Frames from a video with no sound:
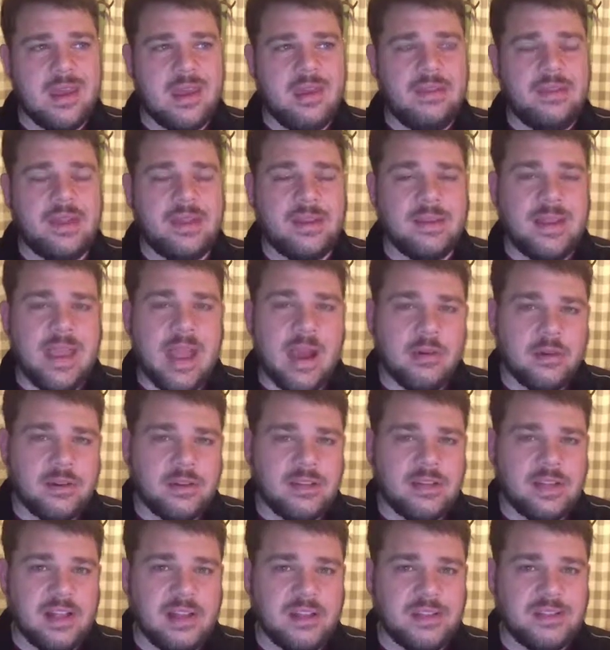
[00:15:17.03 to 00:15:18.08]
then
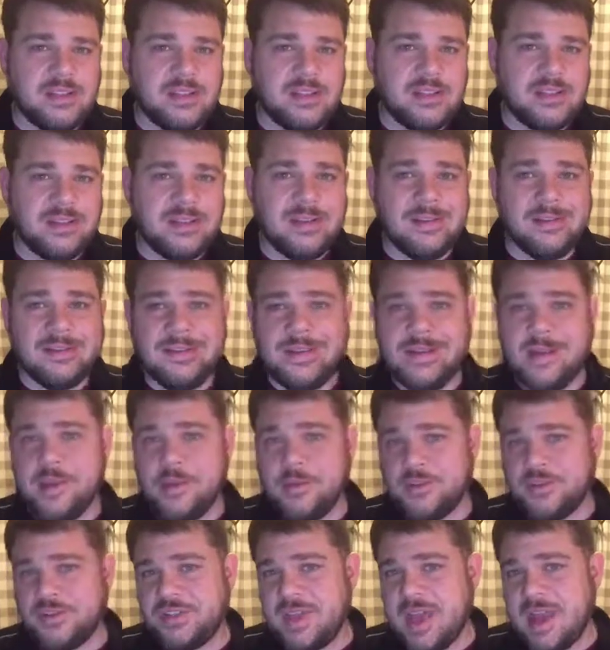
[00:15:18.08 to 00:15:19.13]
counterintelligence is the
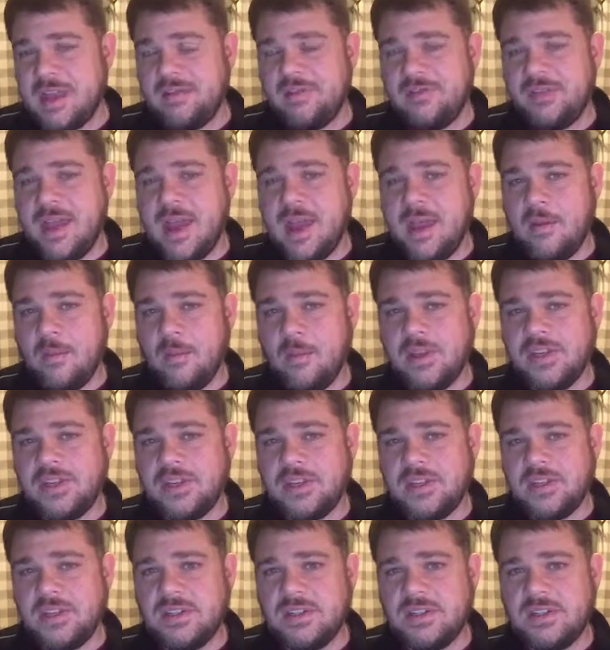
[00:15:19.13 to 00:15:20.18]
other side of that, which
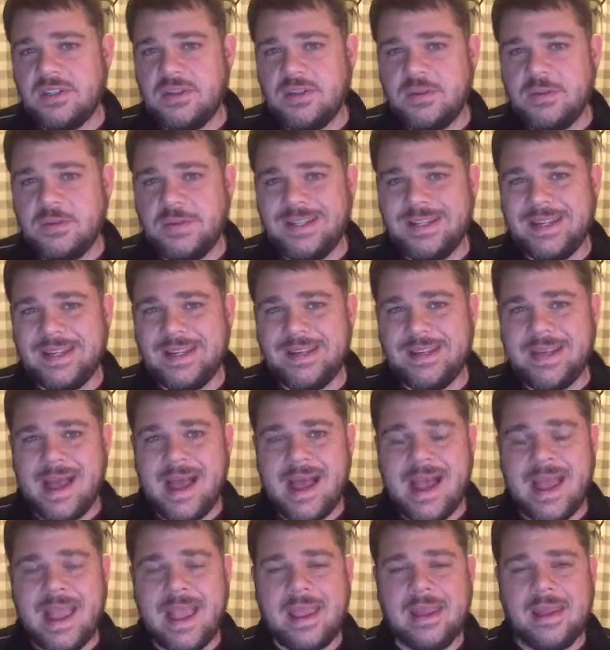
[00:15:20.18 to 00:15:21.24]
is to
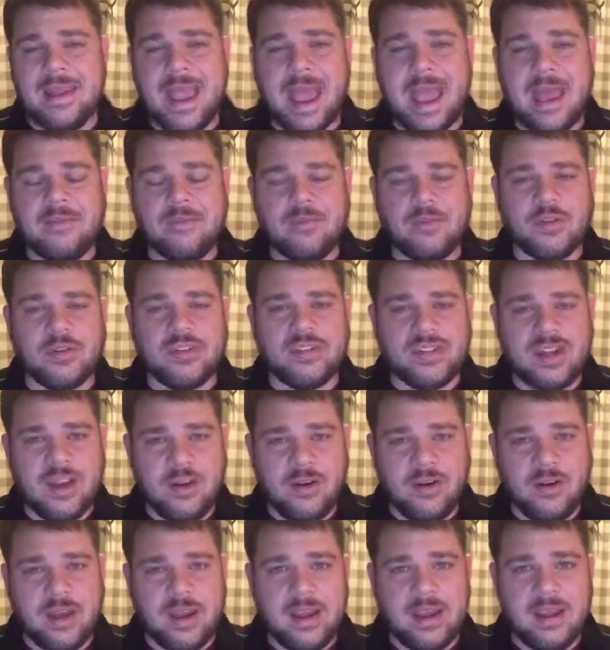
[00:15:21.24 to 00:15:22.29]
deny an
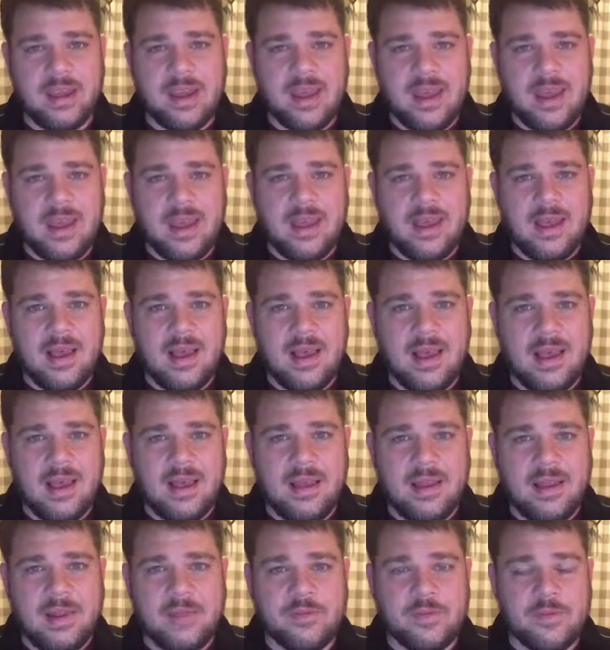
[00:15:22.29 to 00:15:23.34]
adversary
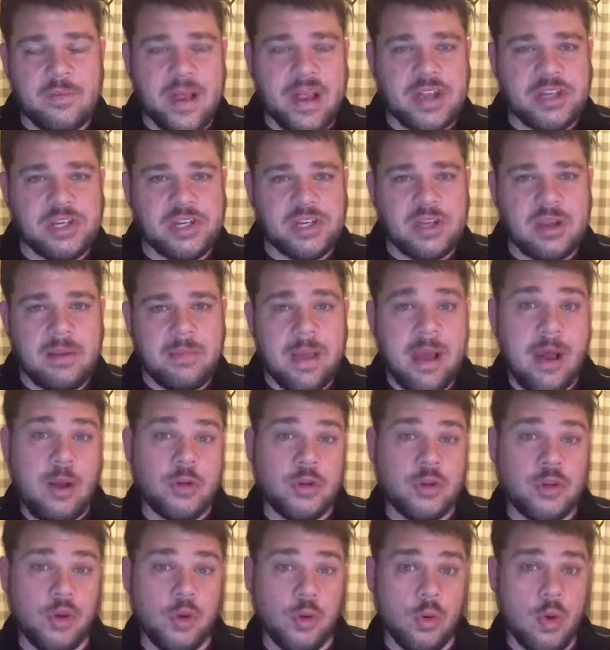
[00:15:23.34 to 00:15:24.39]
information about
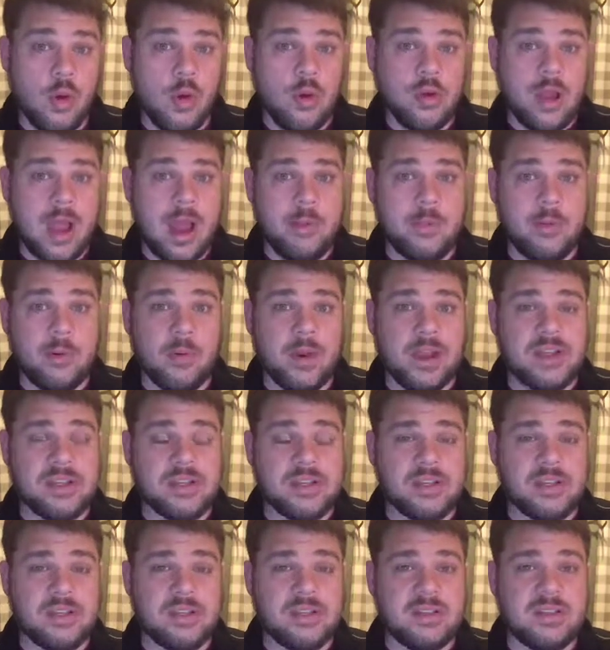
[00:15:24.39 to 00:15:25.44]
your own
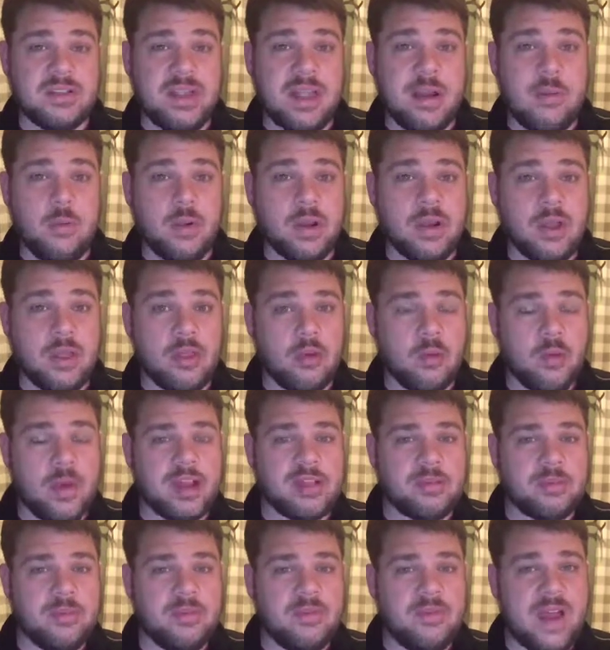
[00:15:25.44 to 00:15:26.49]
operations that would
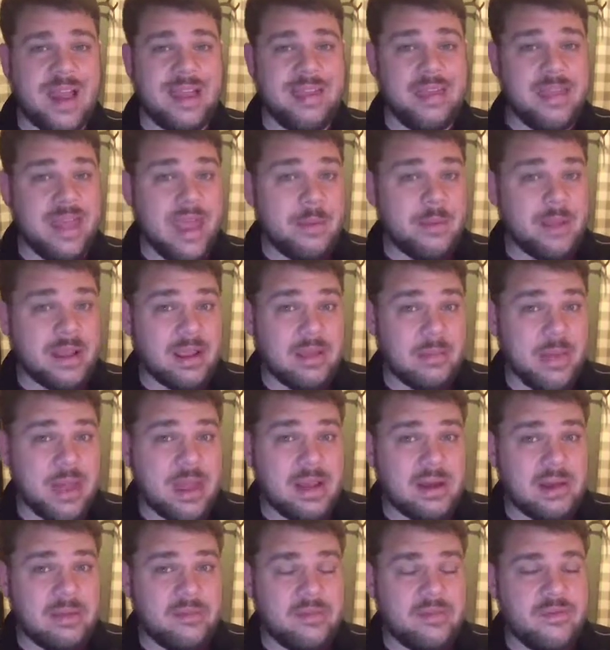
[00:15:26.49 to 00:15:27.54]
otherwise provide them a
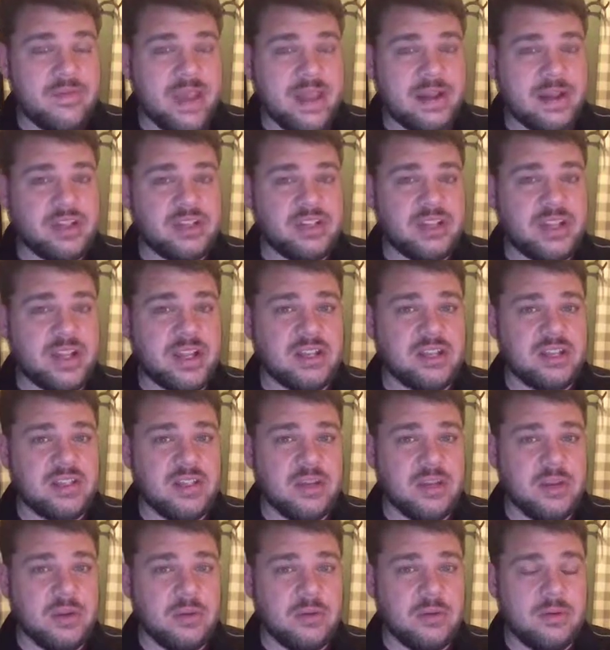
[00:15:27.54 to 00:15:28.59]
competitive advantage against
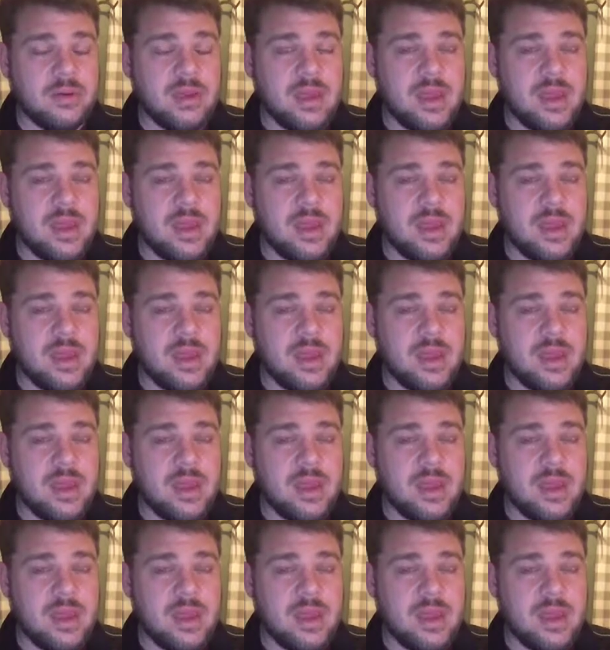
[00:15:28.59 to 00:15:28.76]
you.